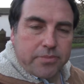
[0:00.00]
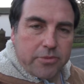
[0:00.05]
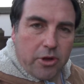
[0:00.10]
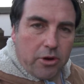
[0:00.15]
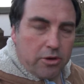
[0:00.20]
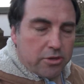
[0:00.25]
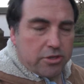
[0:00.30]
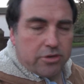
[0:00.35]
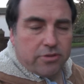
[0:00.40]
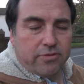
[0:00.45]

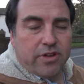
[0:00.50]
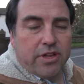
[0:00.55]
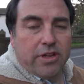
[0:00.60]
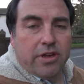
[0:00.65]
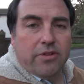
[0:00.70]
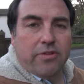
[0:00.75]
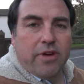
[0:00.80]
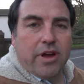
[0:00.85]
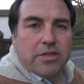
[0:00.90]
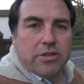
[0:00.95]
or
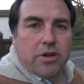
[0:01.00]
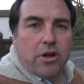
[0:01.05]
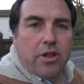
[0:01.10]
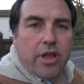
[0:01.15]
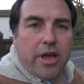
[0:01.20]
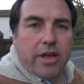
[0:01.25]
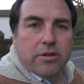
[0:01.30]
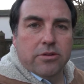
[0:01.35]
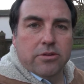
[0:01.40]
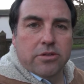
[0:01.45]
leading around to All
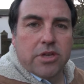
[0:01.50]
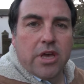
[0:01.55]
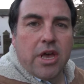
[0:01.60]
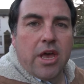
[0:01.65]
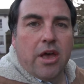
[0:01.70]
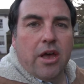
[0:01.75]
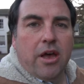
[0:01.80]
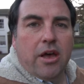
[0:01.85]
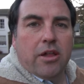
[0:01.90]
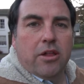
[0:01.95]
Hallows
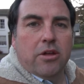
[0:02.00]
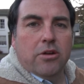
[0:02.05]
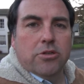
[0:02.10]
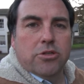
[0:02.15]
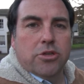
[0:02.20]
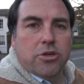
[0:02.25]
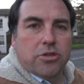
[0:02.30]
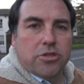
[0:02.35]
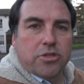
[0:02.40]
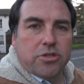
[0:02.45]
along
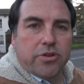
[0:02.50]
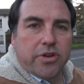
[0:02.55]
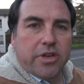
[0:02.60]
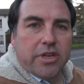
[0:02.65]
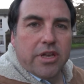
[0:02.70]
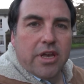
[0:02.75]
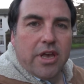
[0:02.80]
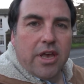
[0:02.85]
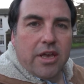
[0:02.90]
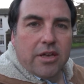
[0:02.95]
Church Street.
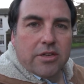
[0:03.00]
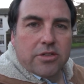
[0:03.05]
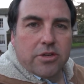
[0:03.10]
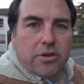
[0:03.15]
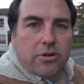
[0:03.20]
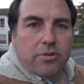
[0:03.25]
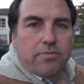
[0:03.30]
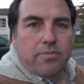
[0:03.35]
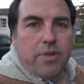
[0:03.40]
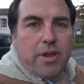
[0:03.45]

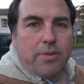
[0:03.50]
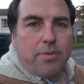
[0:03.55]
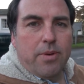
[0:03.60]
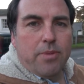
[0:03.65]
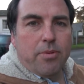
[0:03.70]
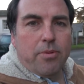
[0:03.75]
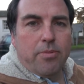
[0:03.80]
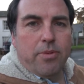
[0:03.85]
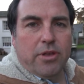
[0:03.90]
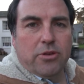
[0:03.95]
So many
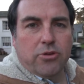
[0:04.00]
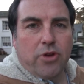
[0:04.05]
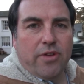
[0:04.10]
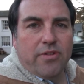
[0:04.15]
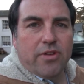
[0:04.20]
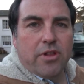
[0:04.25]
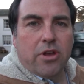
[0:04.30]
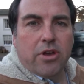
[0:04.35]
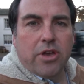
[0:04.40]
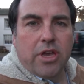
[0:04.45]
people will be
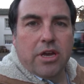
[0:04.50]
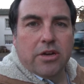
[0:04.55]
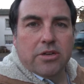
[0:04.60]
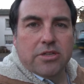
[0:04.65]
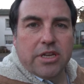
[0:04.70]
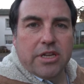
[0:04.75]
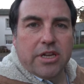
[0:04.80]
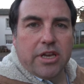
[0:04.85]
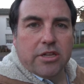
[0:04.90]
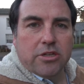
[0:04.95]
driving along here,
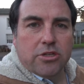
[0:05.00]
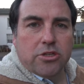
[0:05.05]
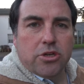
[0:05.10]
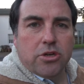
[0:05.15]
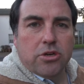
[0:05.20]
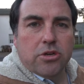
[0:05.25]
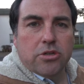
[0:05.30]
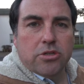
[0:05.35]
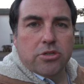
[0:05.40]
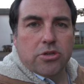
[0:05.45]
say to get to
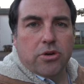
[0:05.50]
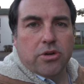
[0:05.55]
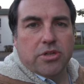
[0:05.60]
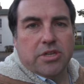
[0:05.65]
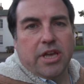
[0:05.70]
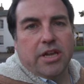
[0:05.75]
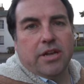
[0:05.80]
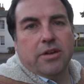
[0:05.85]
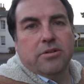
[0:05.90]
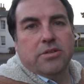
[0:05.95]
church or
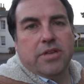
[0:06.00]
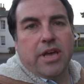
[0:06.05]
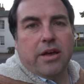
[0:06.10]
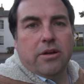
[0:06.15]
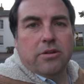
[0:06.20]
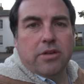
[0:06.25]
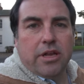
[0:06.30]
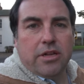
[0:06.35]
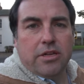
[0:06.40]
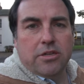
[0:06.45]
to get out of
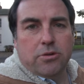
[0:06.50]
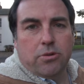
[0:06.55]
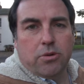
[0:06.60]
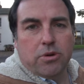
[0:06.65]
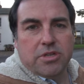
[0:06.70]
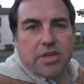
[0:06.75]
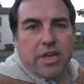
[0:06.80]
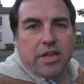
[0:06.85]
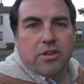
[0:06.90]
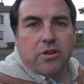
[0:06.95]
town, heading
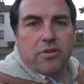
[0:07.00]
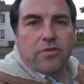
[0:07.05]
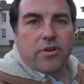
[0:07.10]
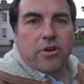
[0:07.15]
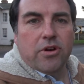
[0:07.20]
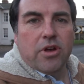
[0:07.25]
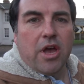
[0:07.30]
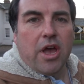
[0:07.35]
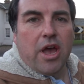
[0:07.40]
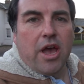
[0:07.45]
towards
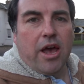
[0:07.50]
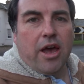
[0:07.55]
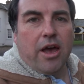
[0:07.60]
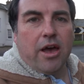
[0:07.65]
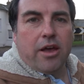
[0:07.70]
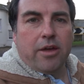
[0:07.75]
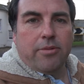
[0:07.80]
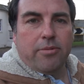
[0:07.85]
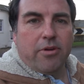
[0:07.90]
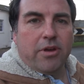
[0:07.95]
Andover,
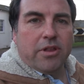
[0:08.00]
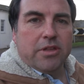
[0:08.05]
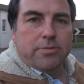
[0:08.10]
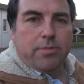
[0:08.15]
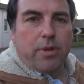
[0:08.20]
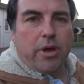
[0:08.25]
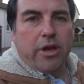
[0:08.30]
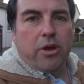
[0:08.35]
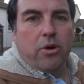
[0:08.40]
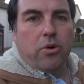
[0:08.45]
coming around this
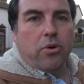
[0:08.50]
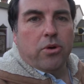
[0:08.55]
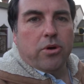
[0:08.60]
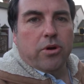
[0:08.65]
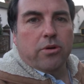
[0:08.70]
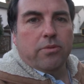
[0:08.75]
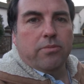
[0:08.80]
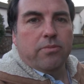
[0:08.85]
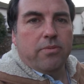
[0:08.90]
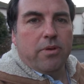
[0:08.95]
blind
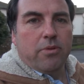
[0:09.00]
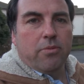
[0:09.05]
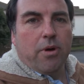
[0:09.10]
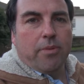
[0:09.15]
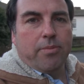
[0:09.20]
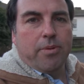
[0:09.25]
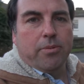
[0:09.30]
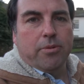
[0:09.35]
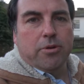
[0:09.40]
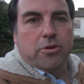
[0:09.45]
corner.
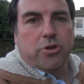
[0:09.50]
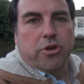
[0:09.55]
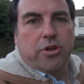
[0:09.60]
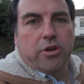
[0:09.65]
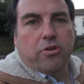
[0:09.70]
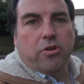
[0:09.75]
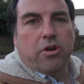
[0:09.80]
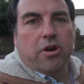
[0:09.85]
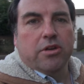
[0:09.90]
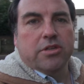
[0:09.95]
Meanwhile, people are trying
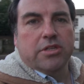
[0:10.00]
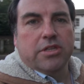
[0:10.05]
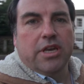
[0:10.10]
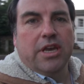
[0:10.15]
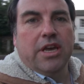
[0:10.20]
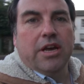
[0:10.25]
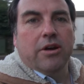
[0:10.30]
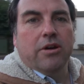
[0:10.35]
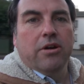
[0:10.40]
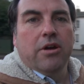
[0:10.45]
to cross
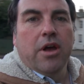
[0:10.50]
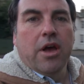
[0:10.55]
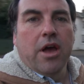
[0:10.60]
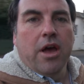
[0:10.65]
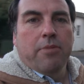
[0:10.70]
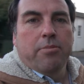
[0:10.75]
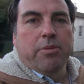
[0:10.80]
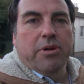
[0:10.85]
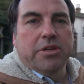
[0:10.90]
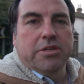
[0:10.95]
here,
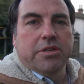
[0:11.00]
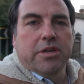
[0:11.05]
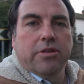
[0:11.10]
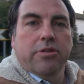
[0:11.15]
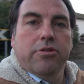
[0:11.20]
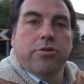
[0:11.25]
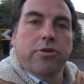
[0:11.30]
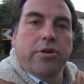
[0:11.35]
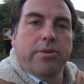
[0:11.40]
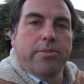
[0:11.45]
but it's at
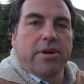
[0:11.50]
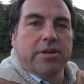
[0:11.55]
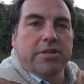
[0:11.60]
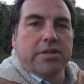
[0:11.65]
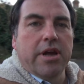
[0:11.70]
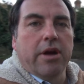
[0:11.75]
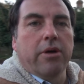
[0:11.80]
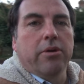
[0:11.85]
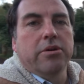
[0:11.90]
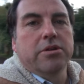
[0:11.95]
30 miles
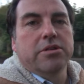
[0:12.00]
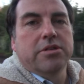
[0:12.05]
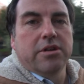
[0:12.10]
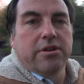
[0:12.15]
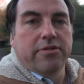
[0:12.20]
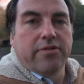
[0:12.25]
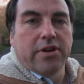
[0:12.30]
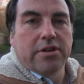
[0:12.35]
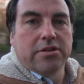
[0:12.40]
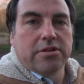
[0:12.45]
an hour
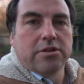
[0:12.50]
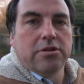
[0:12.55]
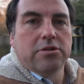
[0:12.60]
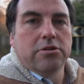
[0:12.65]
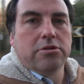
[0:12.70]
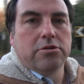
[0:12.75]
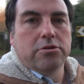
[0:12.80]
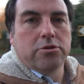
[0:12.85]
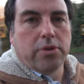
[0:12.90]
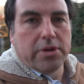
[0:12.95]
instead of at
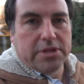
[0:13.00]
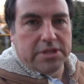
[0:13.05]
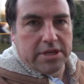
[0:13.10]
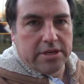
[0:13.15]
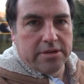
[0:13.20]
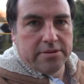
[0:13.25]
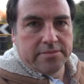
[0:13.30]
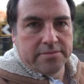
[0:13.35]
20.